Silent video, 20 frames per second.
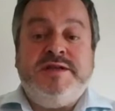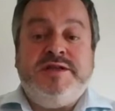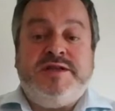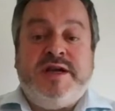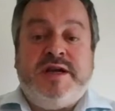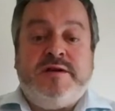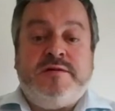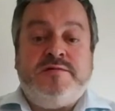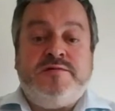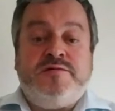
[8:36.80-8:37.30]
and
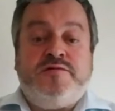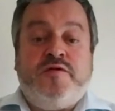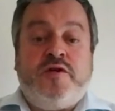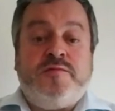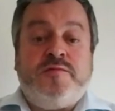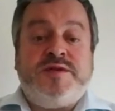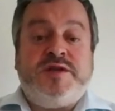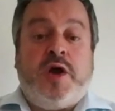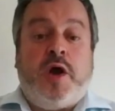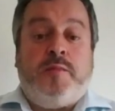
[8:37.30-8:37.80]
gel
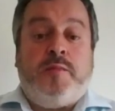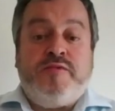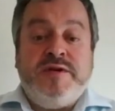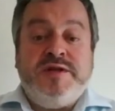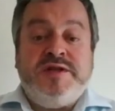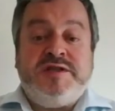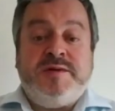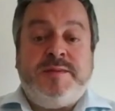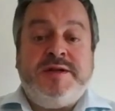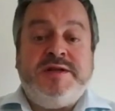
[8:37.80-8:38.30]
drops are
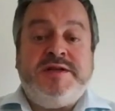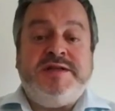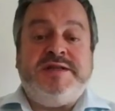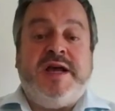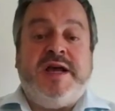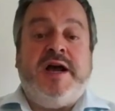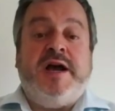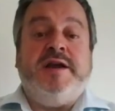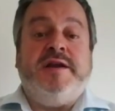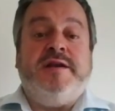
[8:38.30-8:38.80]
principally
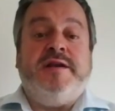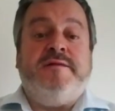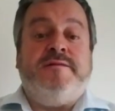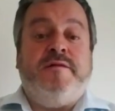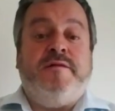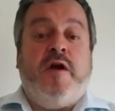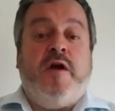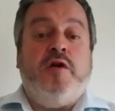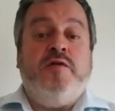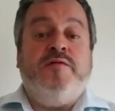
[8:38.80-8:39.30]
designed
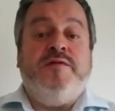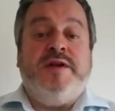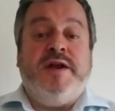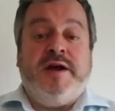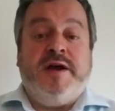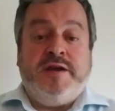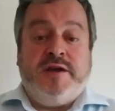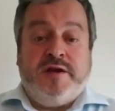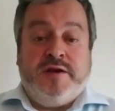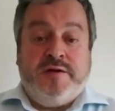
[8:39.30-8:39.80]
for
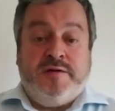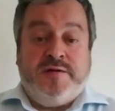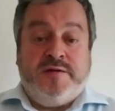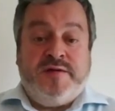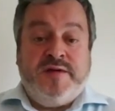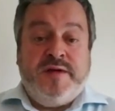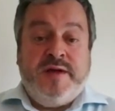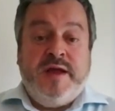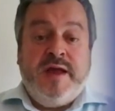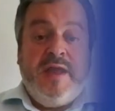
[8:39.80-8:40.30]
overnight use,